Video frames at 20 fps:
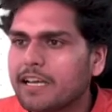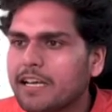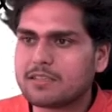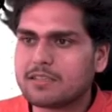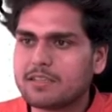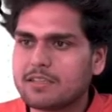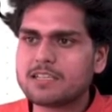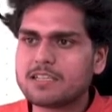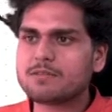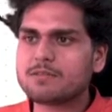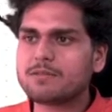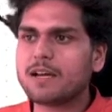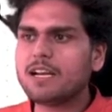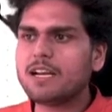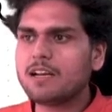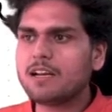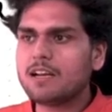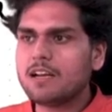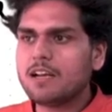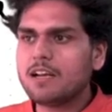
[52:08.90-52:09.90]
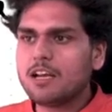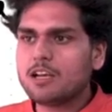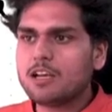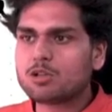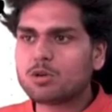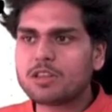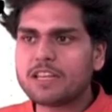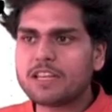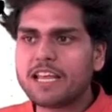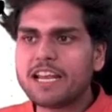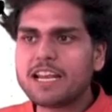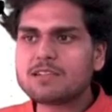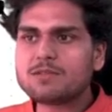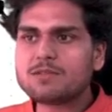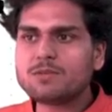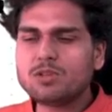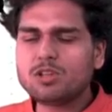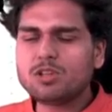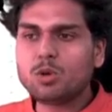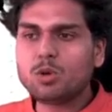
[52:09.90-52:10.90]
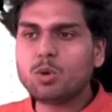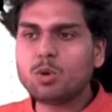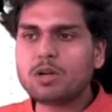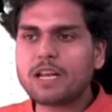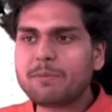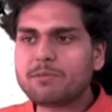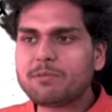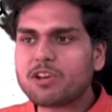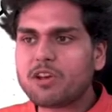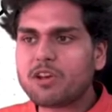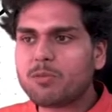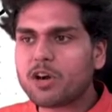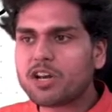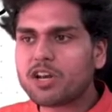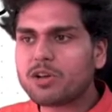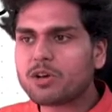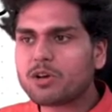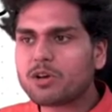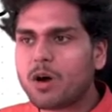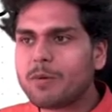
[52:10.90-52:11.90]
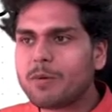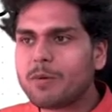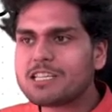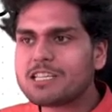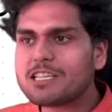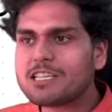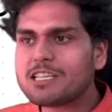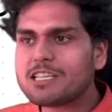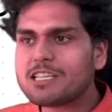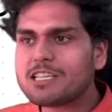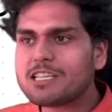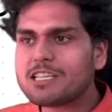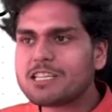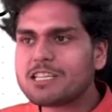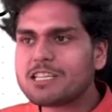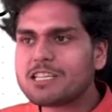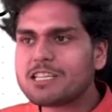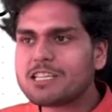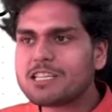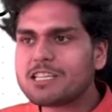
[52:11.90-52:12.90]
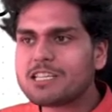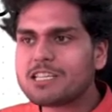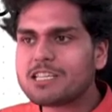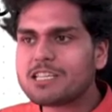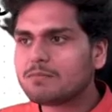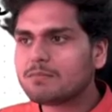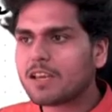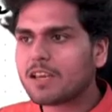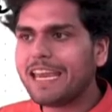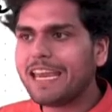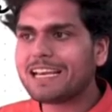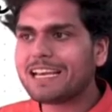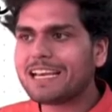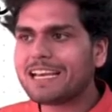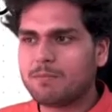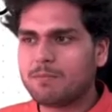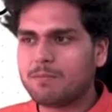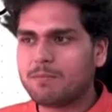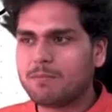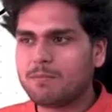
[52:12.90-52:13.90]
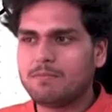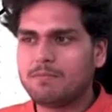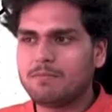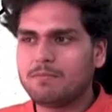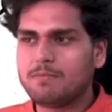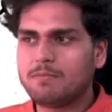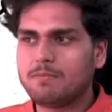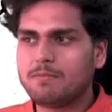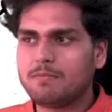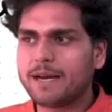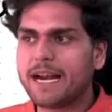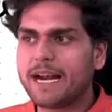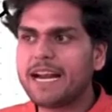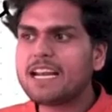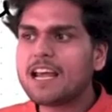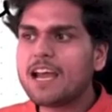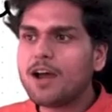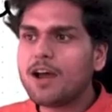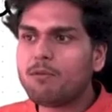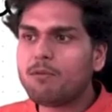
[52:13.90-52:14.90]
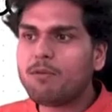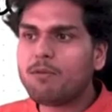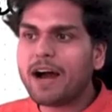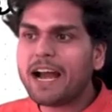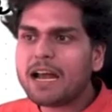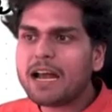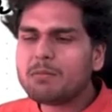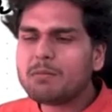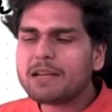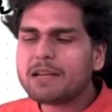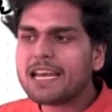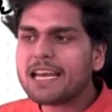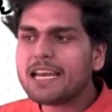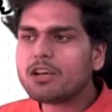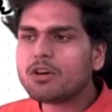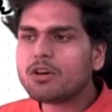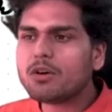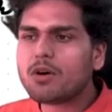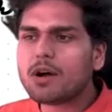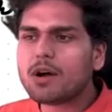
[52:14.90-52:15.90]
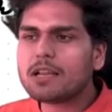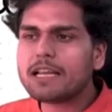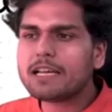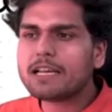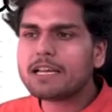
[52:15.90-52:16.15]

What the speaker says: this is one. So there is two types of module, CommonJS, ESM, right? Why I am telling you all this